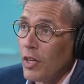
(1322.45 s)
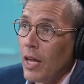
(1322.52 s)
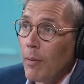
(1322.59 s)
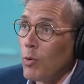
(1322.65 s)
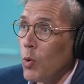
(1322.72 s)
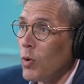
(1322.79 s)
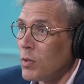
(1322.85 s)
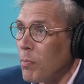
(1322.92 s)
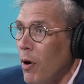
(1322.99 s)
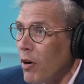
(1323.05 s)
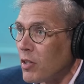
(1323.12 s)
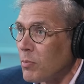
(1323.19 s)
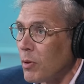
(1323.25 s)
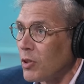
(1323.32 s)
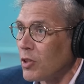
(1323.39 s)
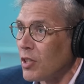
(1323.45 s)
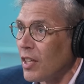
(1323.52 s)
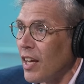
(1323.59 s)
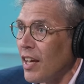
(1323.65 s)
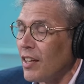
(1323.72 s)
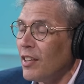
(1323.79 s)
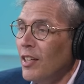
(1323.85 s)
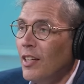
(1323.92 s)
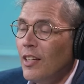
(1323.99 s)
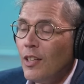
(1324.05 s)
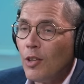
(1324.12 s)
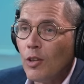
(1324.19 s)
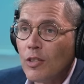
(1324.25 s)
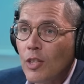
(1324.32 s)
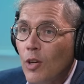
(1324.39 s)
game to always borrow as much as you can.
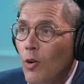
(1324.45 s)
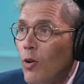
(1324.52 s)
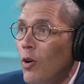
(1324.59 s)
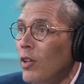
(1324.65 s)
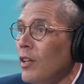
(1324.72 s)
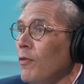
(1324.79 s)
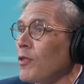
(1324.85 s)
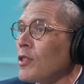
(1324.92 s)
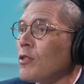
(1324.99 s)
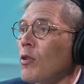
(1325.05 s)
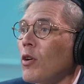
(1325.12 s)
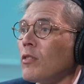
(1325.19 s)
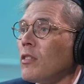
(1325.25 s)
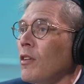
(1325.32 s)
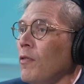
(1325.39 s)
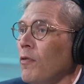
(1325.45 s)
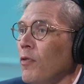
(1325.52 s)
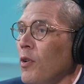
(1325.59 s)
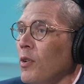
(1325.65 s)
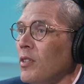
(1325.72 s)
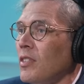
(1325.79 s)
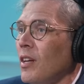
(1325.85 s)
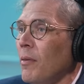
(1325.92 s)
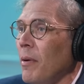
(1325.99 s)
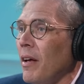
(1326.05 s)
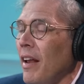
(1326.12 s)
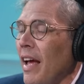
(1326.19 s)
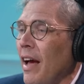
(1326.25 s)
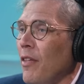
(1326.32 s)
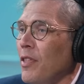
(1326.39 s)
You'll see all different strokes of different folks
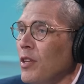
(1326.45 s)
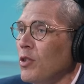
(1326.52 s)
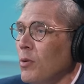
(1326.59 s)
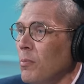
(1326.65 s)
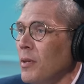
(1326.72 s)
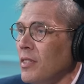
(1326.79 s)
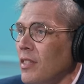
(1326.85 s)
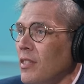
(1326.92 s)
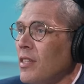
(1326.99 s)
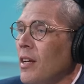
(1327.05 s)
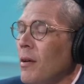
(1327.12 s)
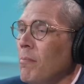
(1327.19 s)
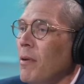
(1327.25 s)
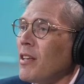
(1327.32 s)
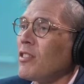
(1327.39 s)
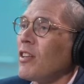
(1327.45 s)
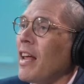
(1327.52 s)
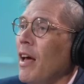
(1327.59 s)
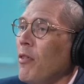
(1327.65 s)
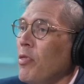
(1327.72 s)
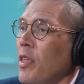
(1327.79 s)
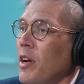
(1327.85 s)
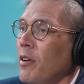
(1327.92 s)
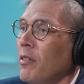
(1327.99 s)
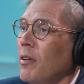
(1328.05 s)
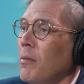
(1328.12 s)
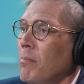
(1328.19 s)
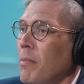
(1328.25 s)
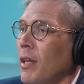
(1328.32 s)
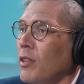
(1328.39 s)
about how they do business based on how their
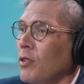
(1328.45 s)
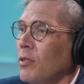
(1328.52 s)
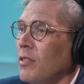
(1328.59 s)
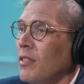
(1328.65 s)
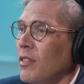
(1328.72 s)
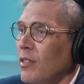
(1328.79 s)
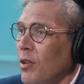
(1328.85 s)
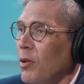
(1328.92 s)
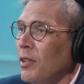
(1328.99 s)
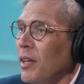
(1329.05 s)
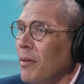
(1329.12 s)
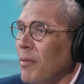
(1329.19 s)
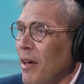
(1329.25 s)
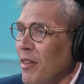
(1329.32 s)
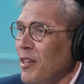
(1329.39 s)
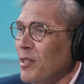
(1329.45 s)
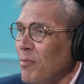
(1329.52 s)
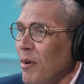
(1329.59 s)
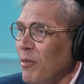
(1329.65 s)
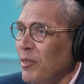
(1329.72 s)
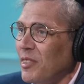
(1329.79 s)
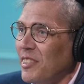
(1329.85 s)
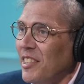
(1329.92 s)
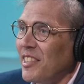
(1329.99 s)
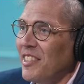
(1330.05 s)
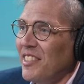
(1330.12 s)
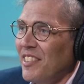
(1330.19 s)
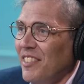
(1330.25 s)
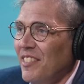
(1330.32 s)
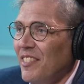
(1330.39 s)
mentor told them how they should buy real estate.
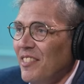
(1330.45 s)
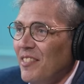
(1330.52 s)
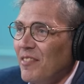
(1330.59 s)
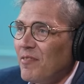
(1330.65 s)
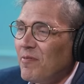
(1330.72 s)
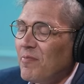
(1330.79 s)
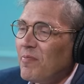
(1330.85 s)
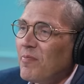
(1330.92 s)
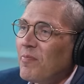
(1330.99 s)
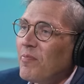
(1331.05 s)
We're speaking